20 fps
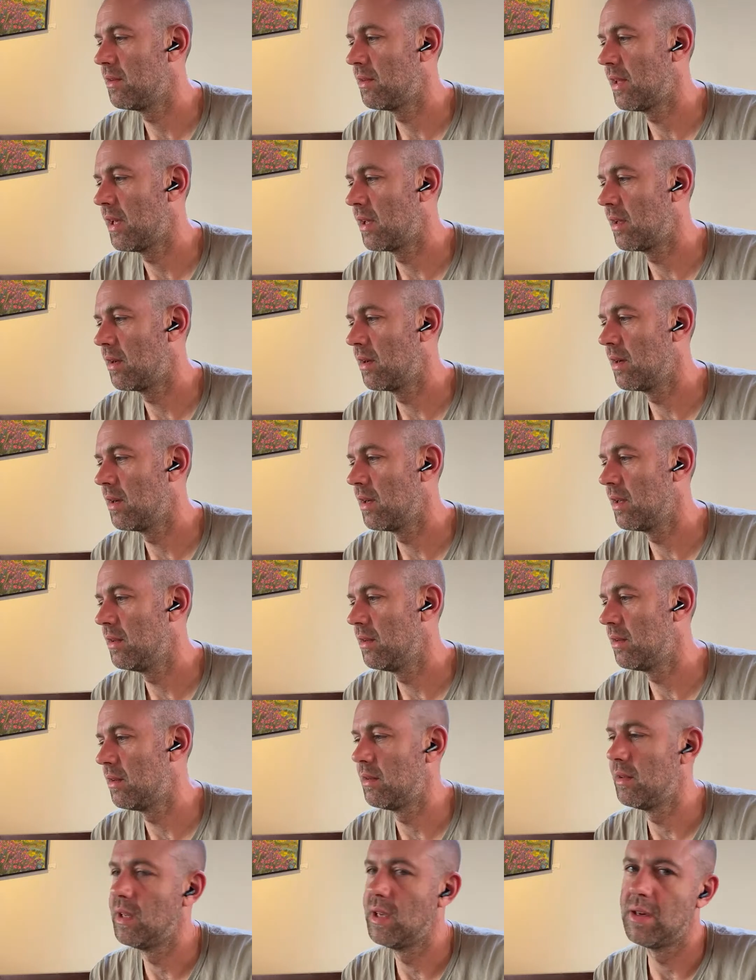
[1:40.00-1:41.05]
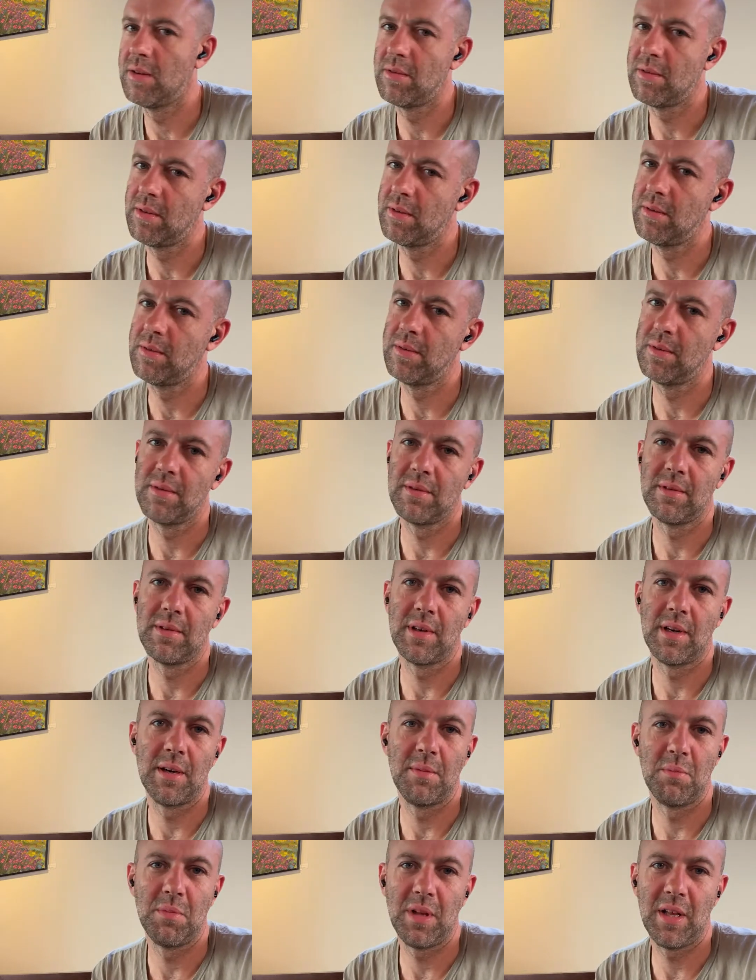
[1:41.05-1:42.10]
thank God now
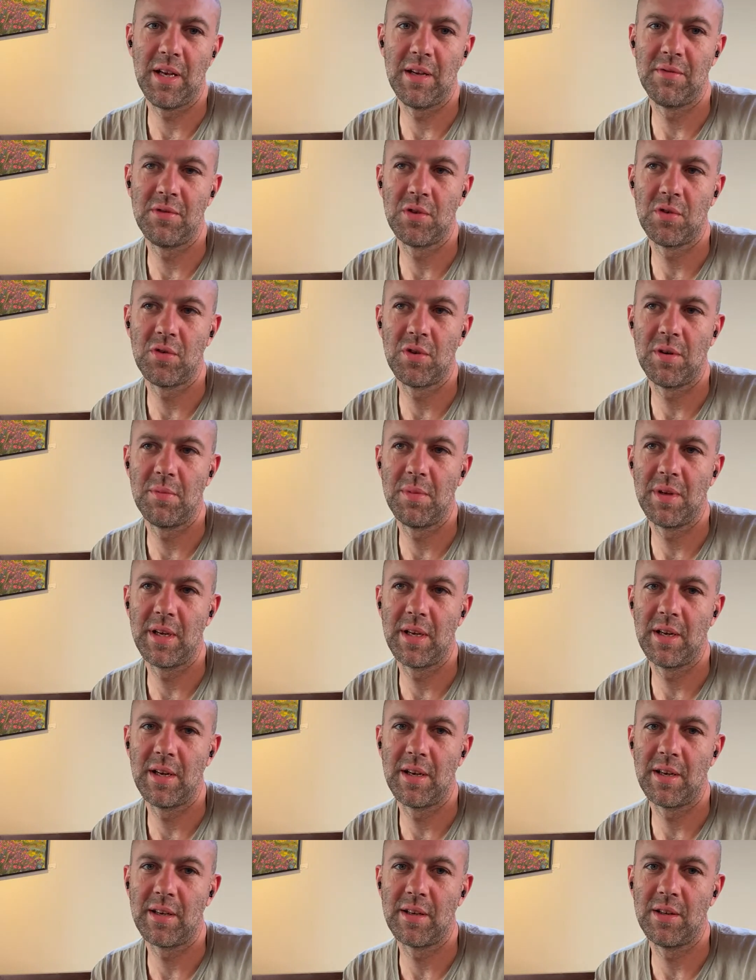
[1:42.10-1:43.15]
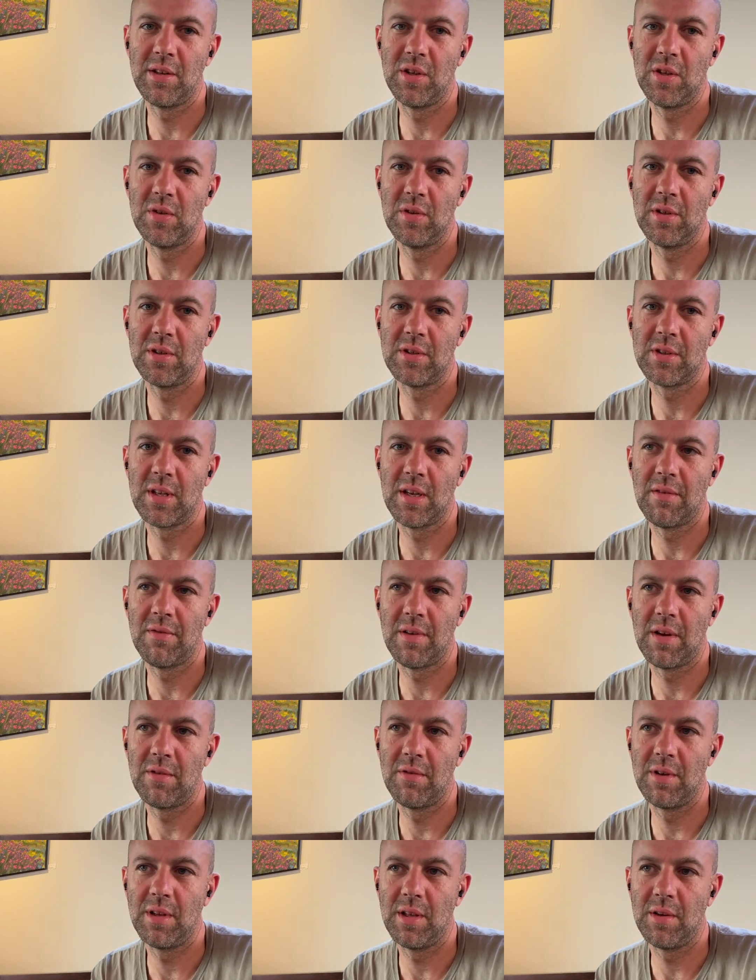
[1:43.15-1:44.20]
I'm live streaming and I can do the stuff I
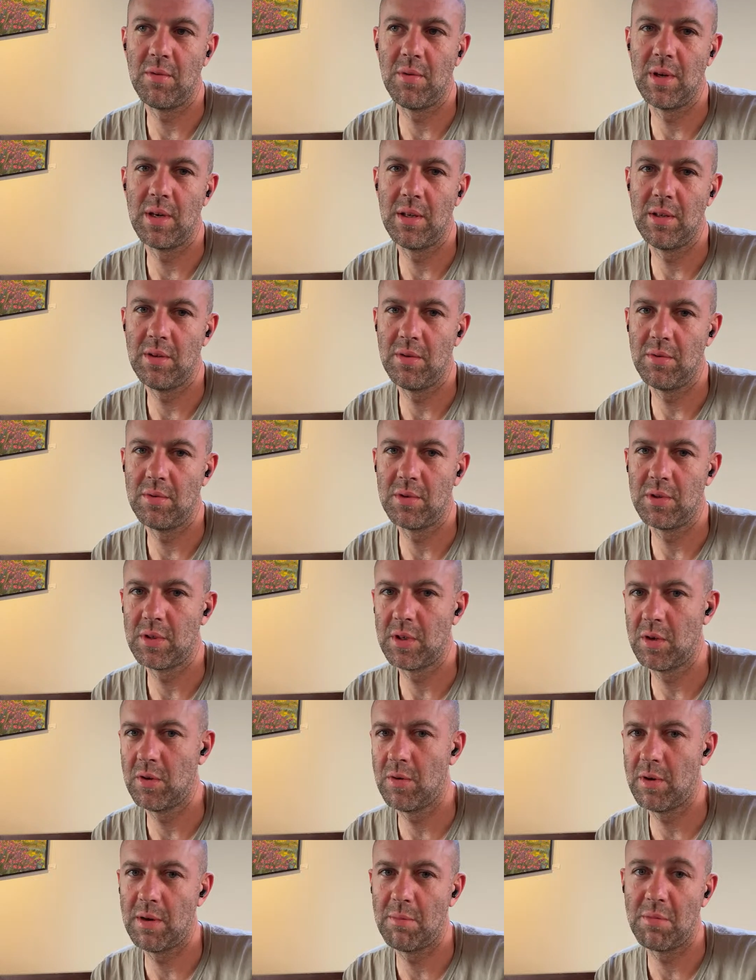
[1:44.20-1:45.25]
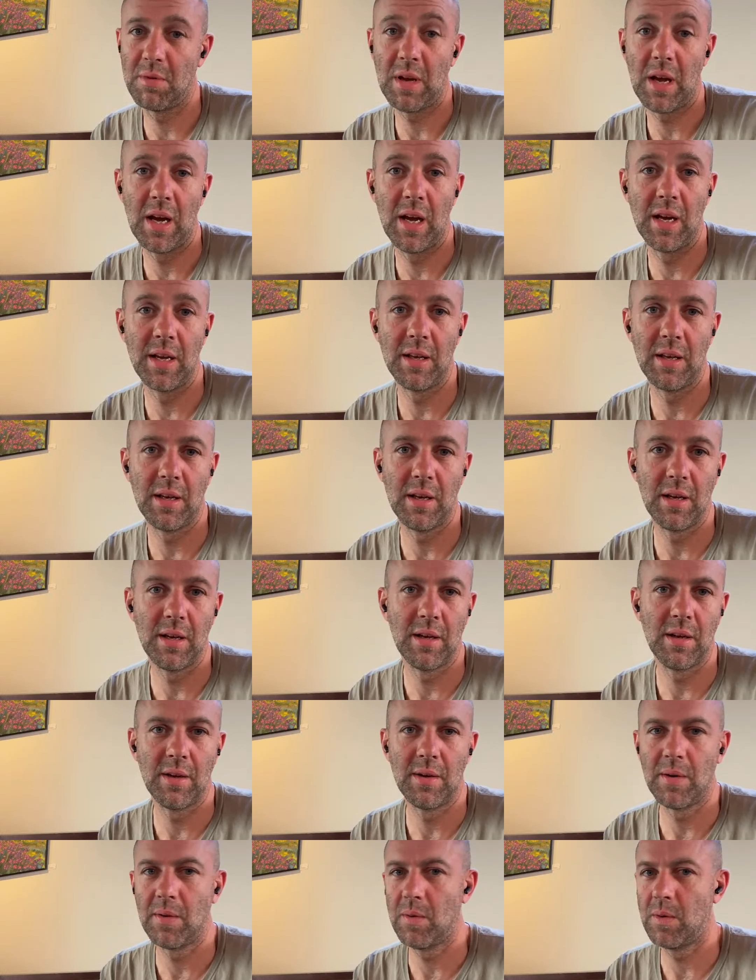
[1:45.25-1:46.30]
really want to do. So I
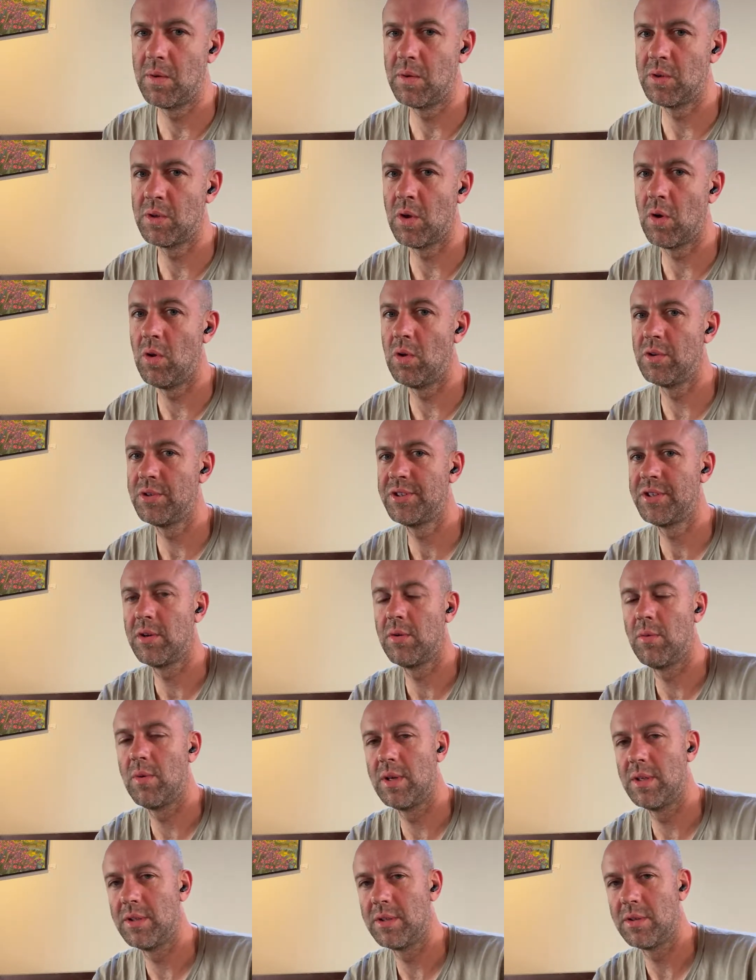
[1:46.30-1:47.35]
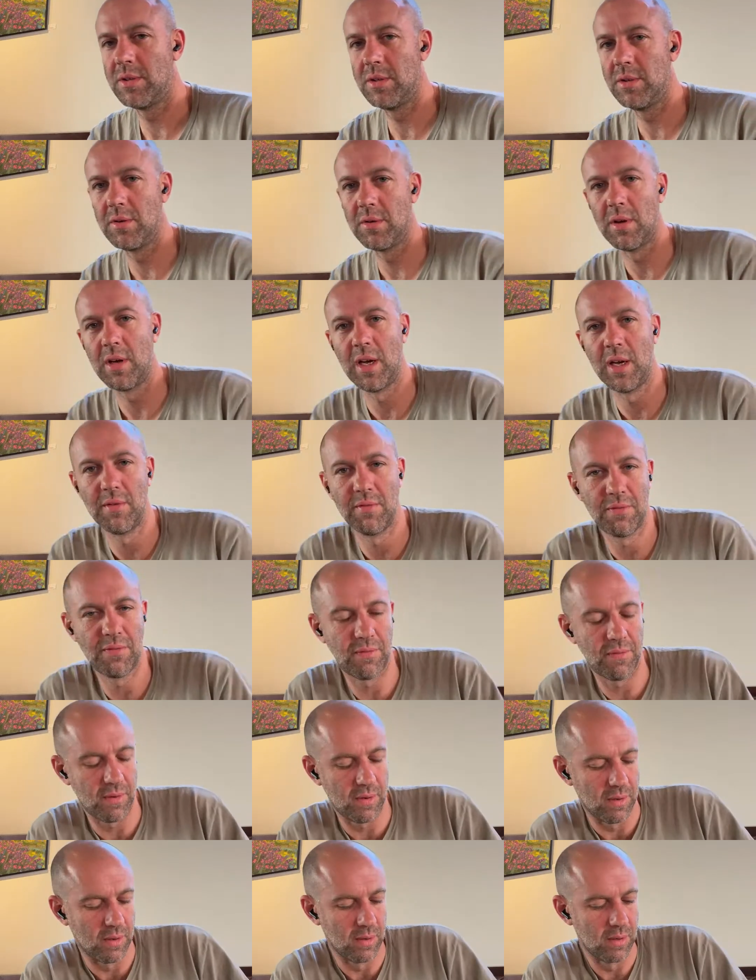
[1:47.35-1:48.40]
also want to do.
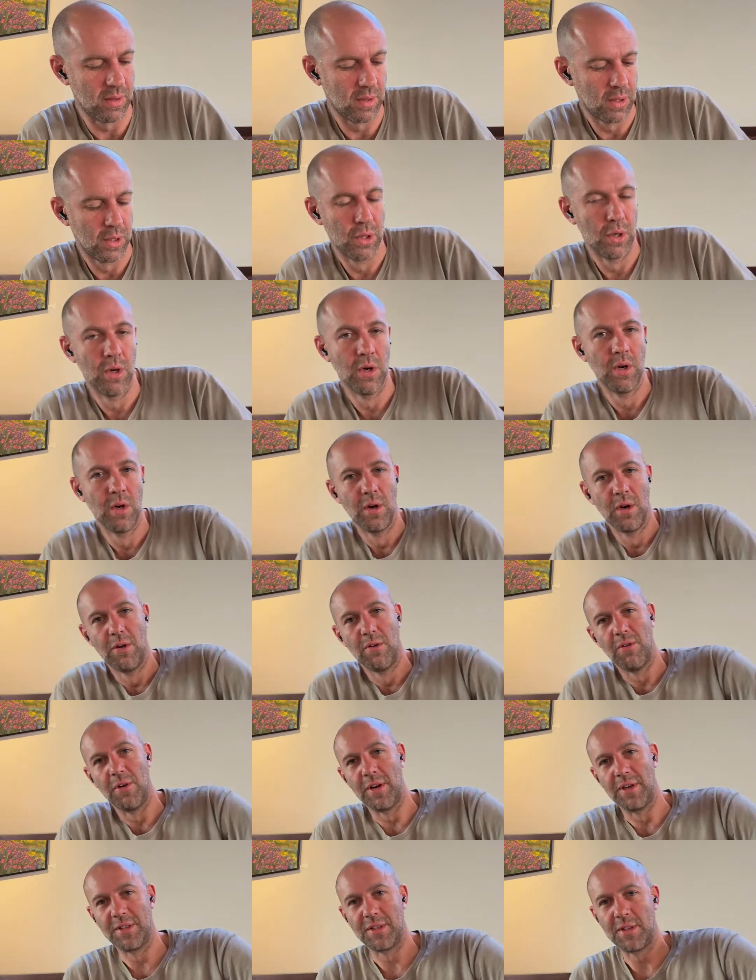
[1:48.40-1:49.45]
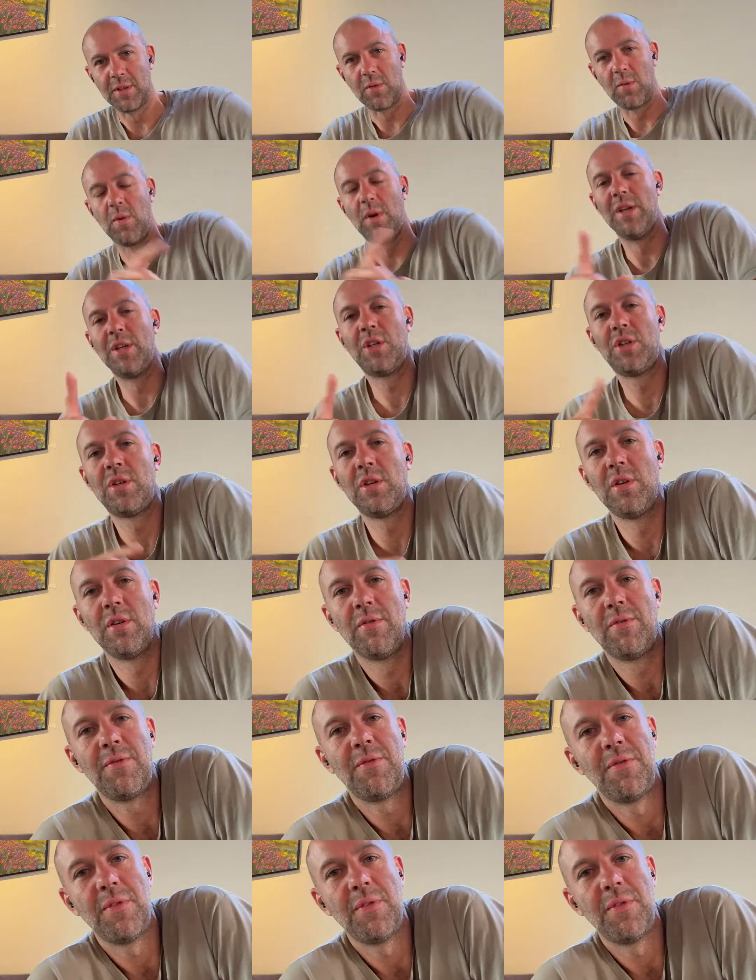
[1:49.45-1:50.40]
I've raised the question of